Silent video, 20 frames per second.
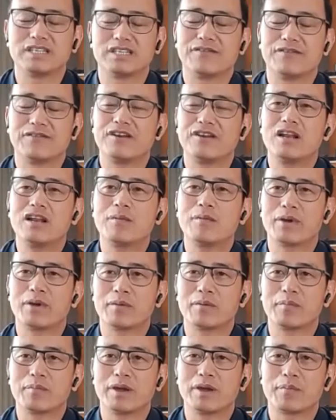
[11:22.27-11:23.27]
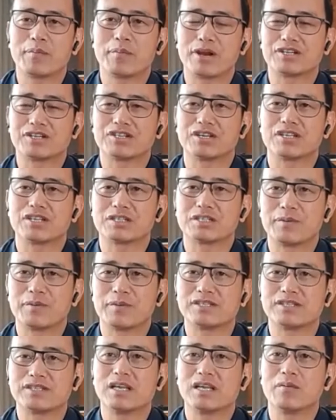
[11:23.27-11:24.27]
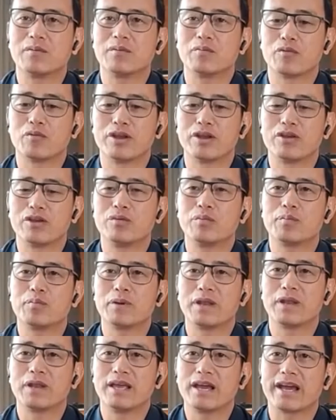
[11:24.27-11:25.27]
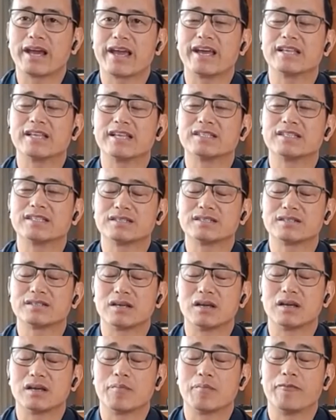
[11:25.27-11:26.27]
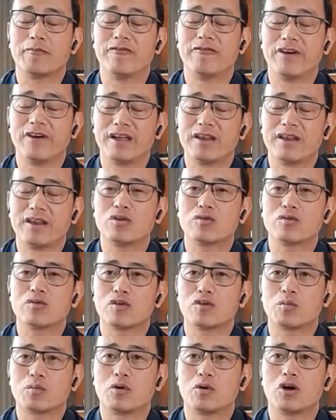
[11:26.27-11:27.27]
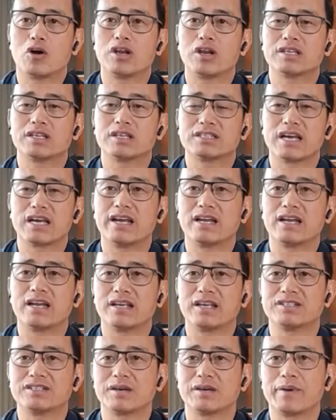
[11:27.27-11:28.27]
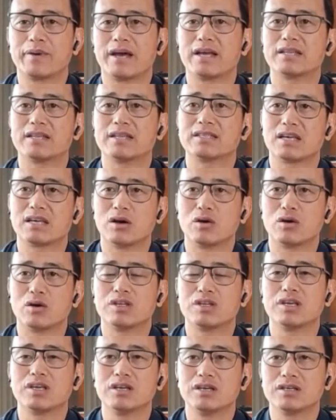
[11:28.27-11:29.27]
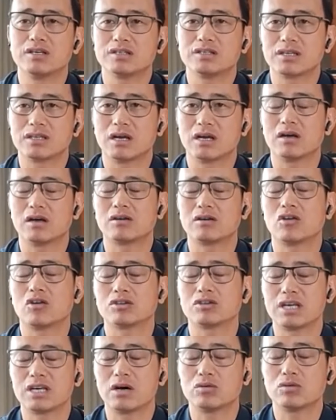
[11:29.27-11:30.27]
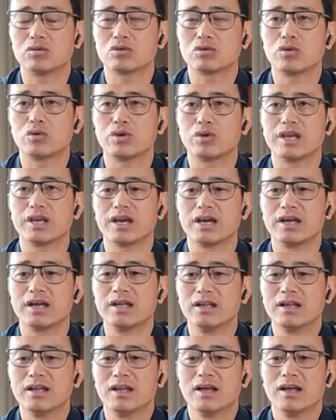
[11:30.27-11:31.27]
definitely a big pressure, especially when you're playing against a very good footballing side like Japan, Saudi, South Korea.